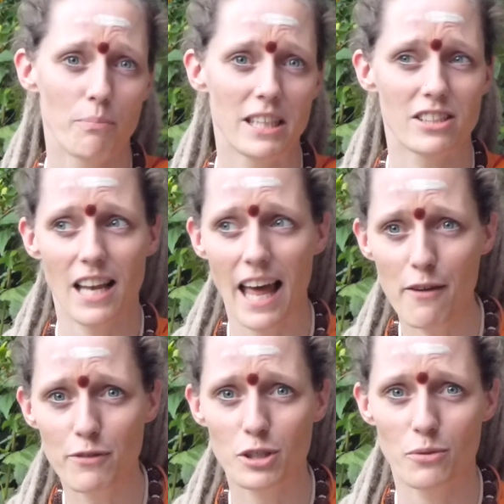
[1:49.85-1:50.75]
because
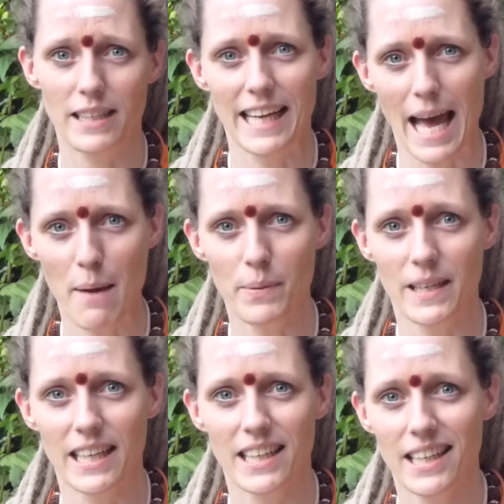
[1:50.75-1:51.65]
life is only
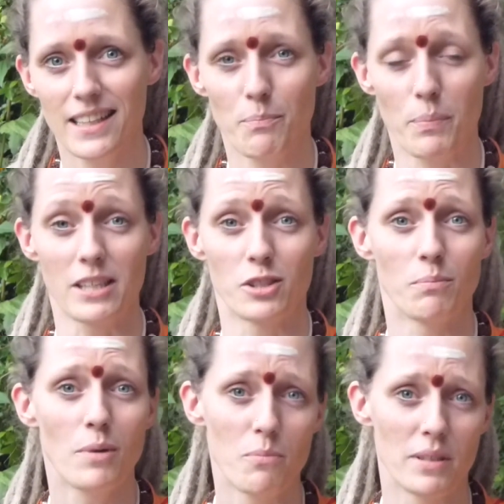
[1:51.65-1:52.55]
happening in the
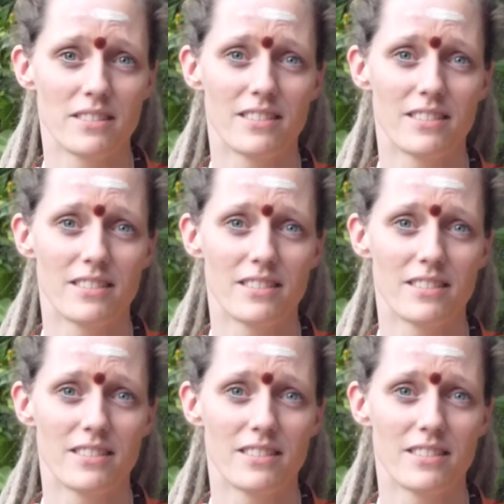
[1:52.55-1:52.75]
present moment.